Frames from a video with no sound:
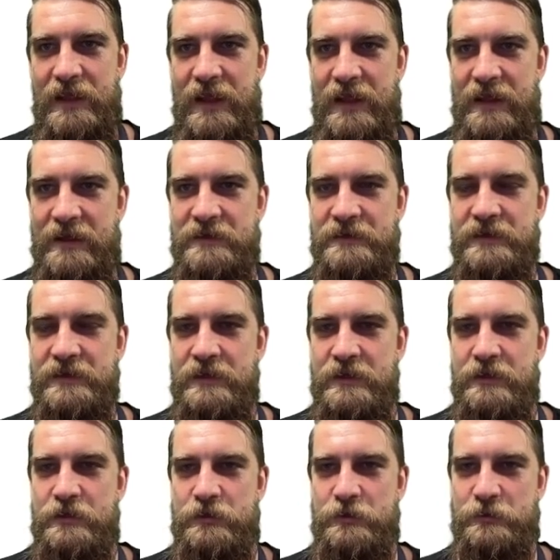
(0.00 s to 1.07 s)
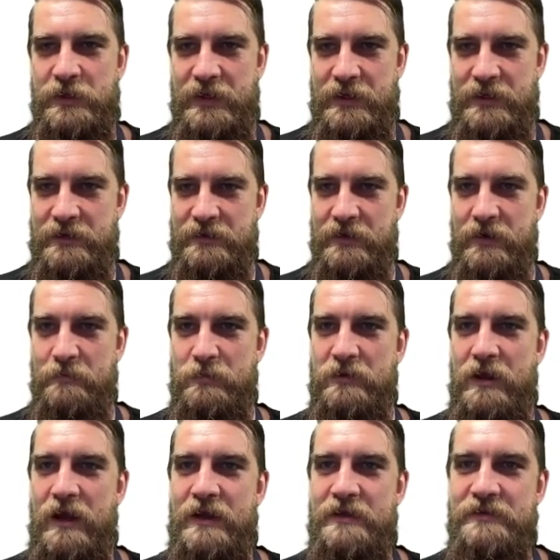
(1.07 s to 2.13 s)
and you can
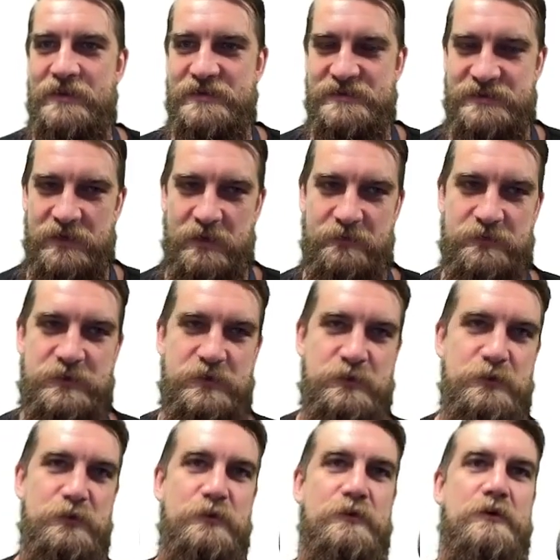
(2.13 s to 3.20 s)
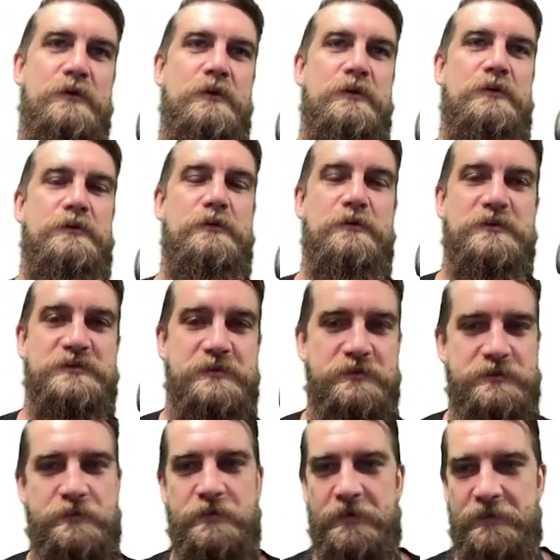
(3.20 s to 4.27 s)
apply this stuff to your
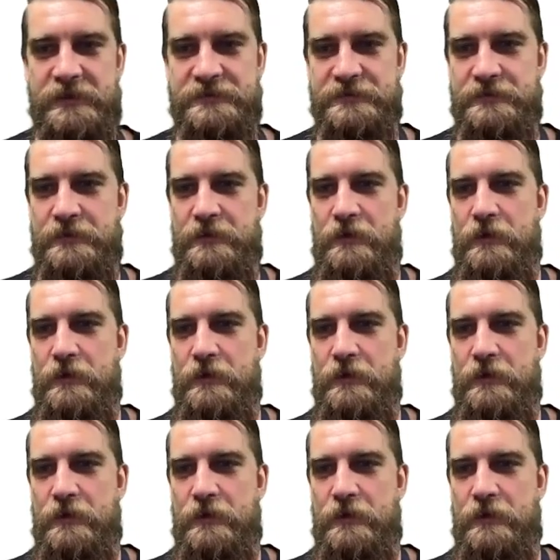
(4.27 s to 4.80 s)
search queries.